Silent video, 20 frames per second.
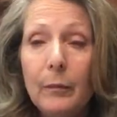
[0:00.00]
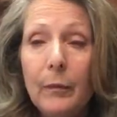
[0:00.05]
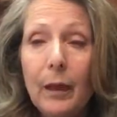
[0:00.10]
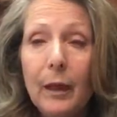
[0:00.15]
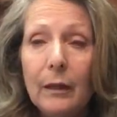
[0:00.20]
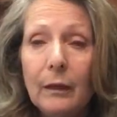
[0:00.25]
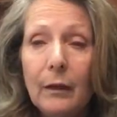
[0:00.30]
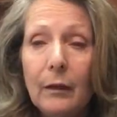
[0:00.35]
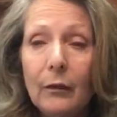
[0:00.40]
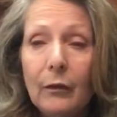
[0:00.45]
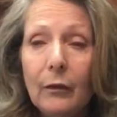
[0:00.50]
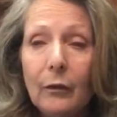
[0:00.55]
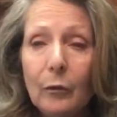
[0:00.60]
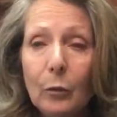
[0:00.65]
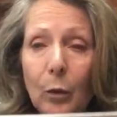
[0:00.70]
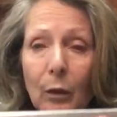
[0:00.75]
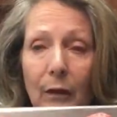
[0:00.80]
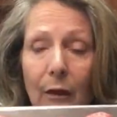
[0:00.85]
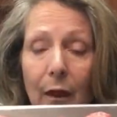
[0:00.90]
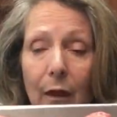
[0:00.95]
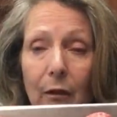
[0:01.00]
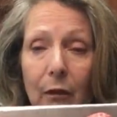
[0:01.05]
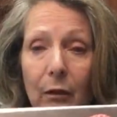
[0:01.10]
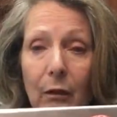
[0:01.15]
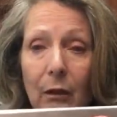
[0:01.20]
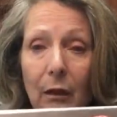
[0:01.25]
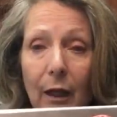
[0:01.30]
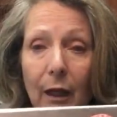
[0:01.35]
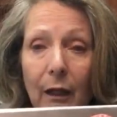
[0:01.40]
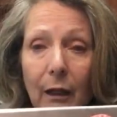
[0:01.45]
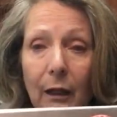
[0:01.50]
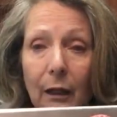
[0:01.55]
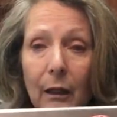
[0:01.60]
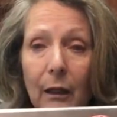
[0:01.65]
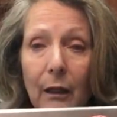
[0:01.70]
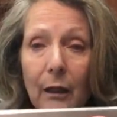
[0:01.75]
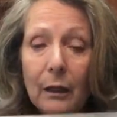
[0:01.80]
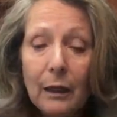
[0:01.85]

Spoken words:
and this is what they look like.